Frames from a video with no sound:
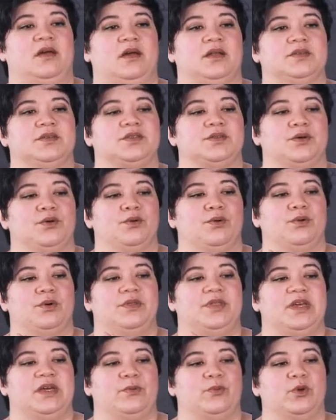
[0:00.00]
And so
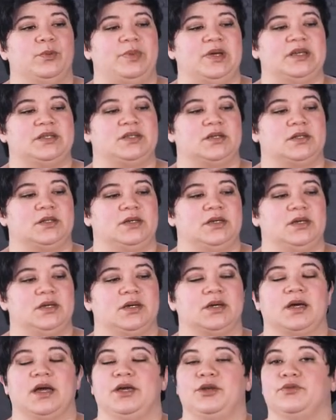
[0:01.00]
they will
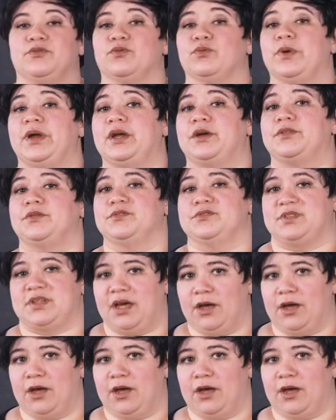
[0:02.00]
basically kind of rake those